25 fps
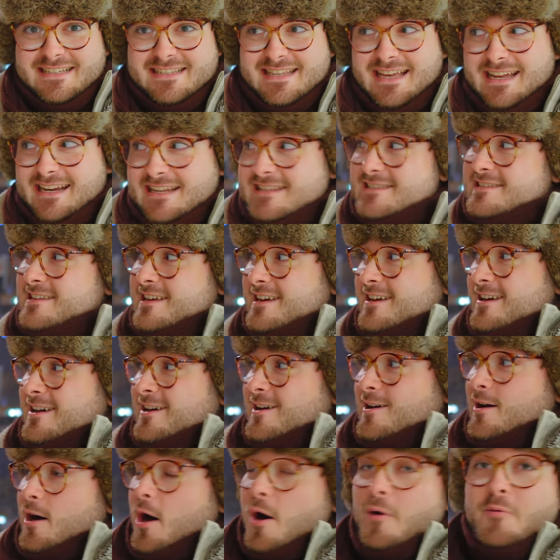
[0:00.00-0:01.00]
is that it's
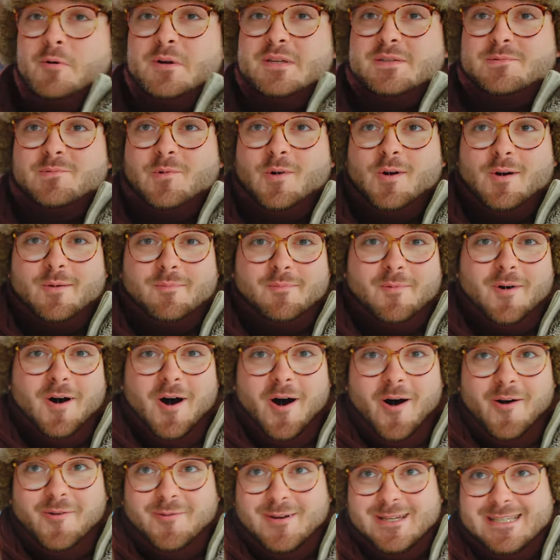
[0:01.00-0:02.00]
always warm,
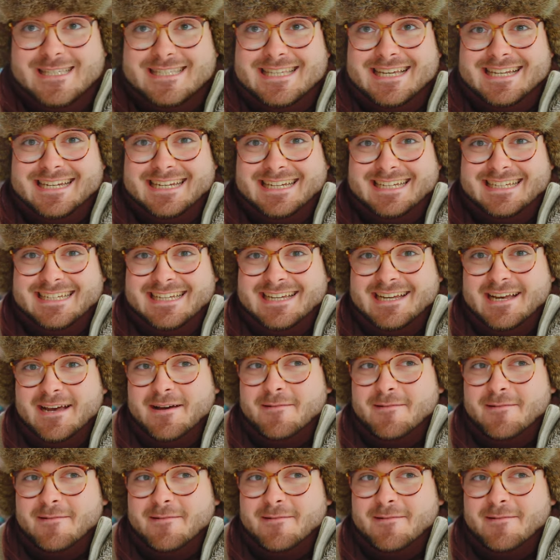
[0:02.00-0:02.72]
always sunny,